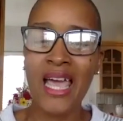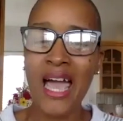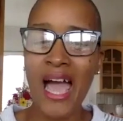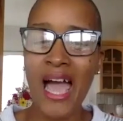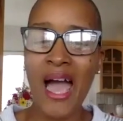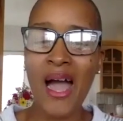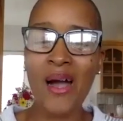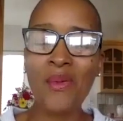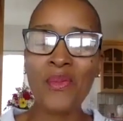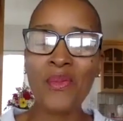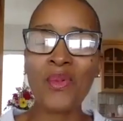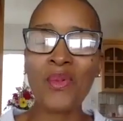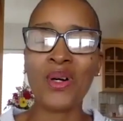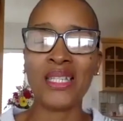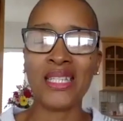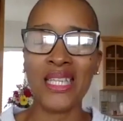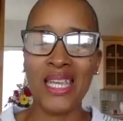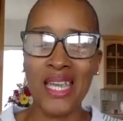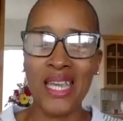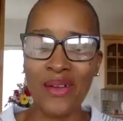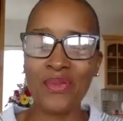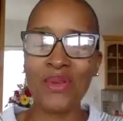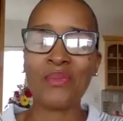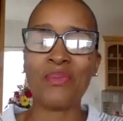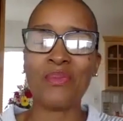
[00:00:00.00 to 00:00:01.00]
I want
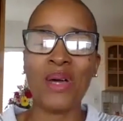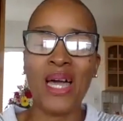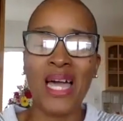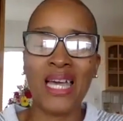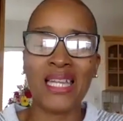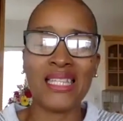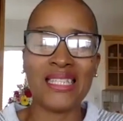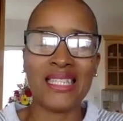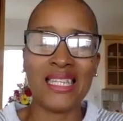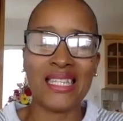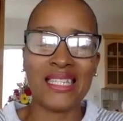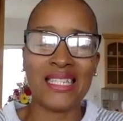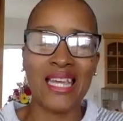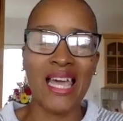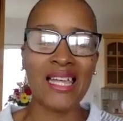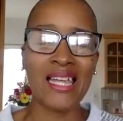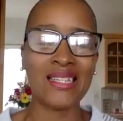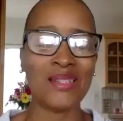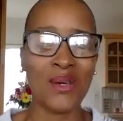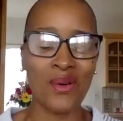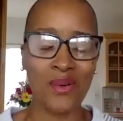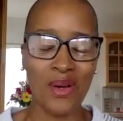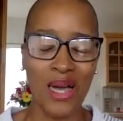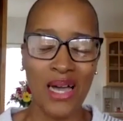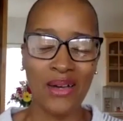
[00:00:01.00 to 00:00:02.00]
everybody that I
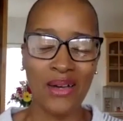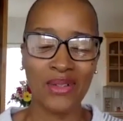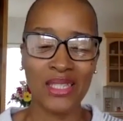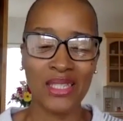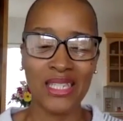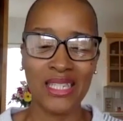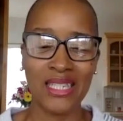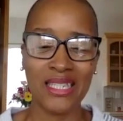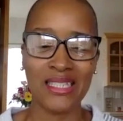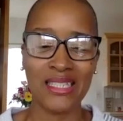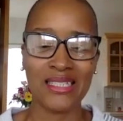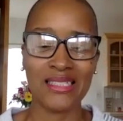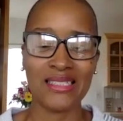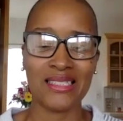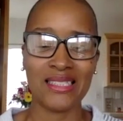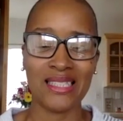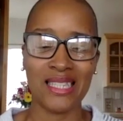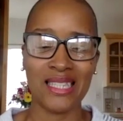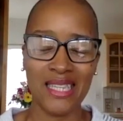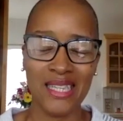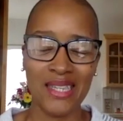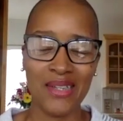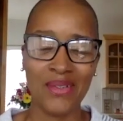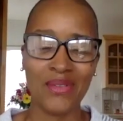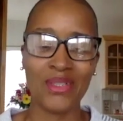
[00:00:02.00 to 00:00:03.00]
know out here to
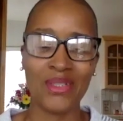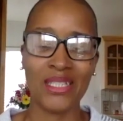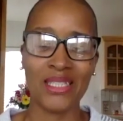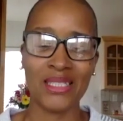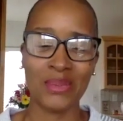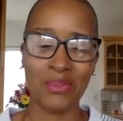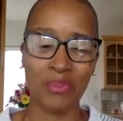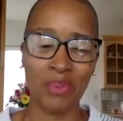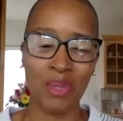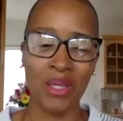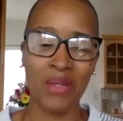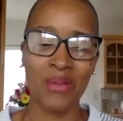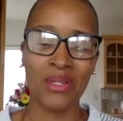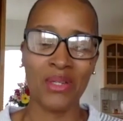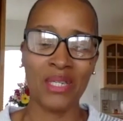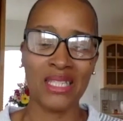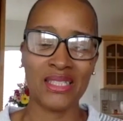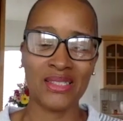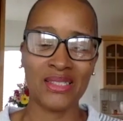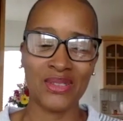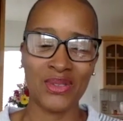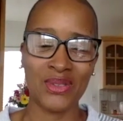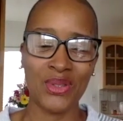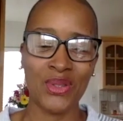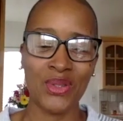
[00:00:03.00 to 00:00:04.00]
hear and
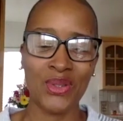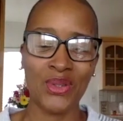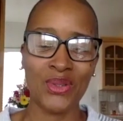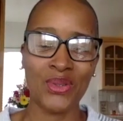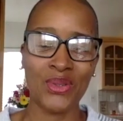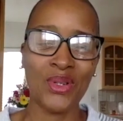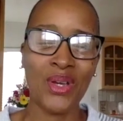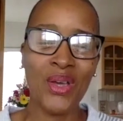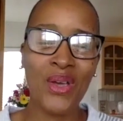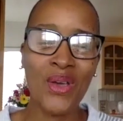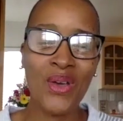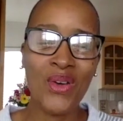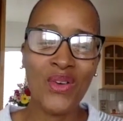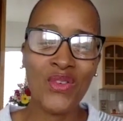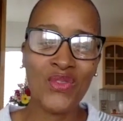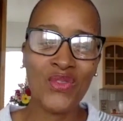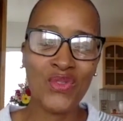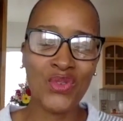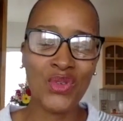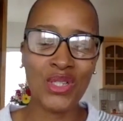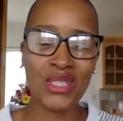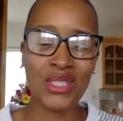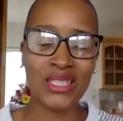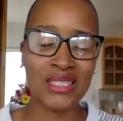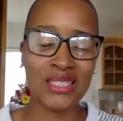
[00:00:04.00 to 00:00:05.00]
experience you
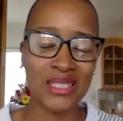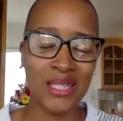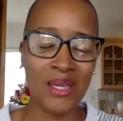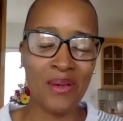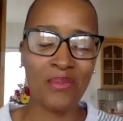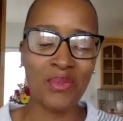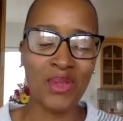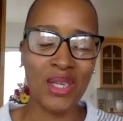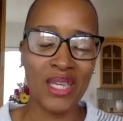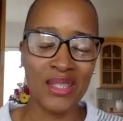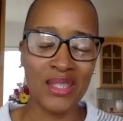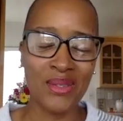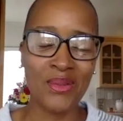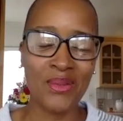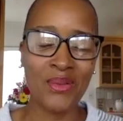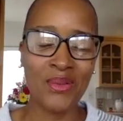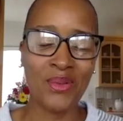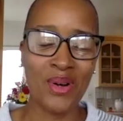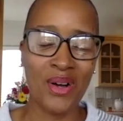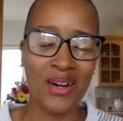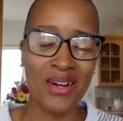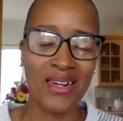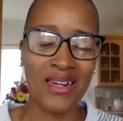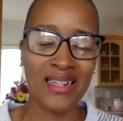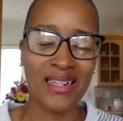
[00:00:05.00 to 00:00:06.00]
for the gem that you
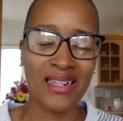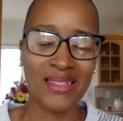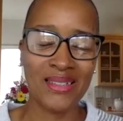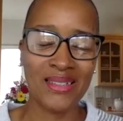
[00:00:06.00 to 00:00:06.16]
are.